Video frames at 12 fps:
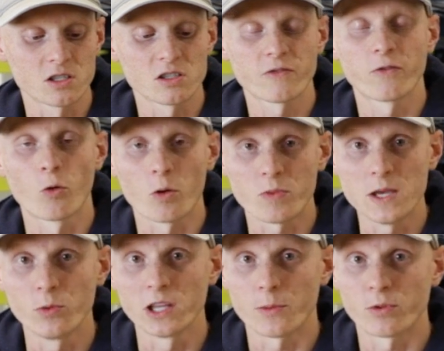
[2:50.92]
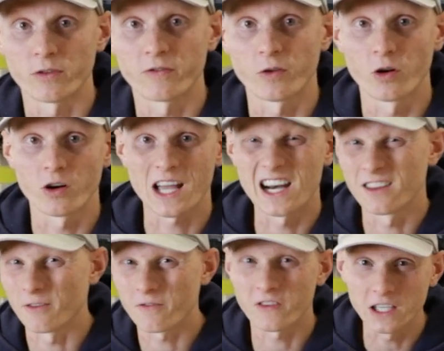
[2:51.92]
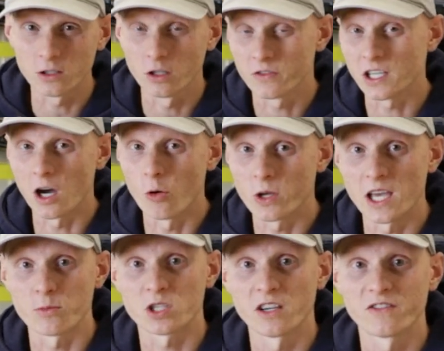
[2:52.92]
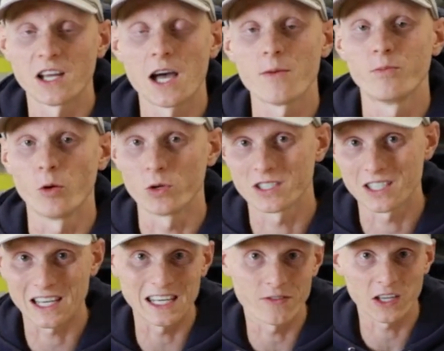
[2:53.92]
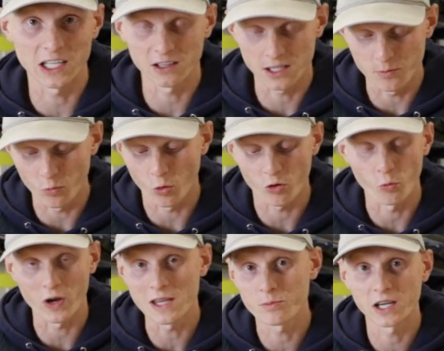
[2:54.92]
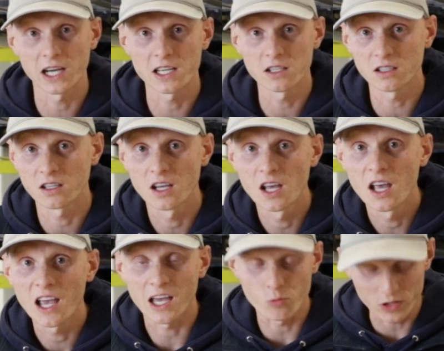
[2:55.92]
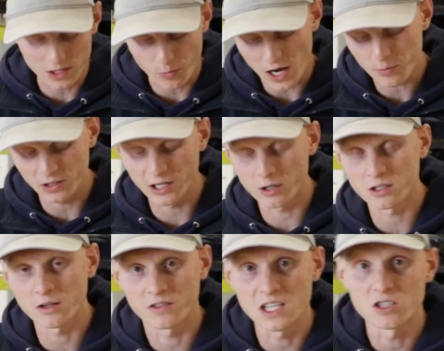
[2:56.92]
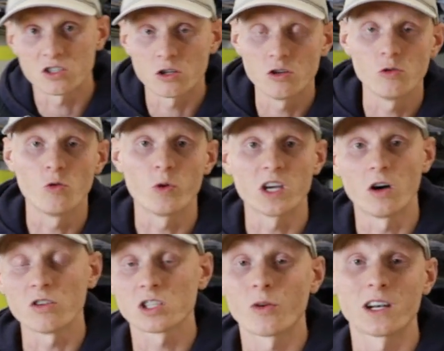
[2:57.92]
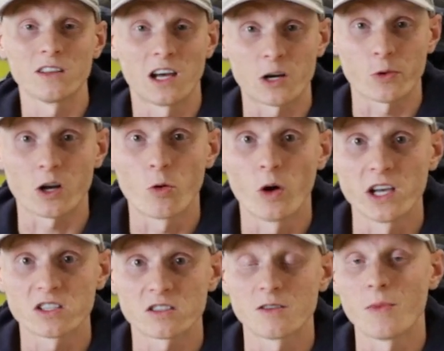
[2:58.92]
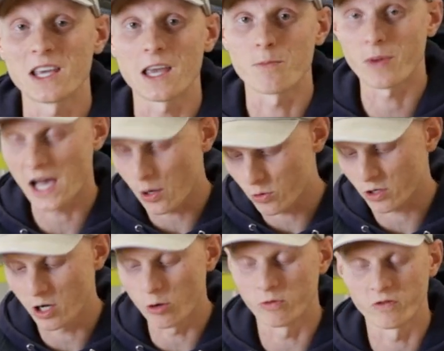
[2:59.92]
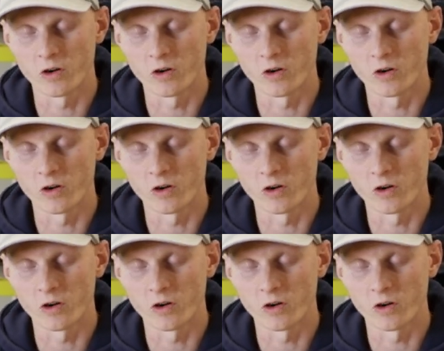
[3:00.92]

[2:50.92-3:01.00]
is for people that prefer kind of the feel of the OEM shift knob, but with significantly more weight behind it. And with the popularity of these two, we also had a lot of requests to make a powder coat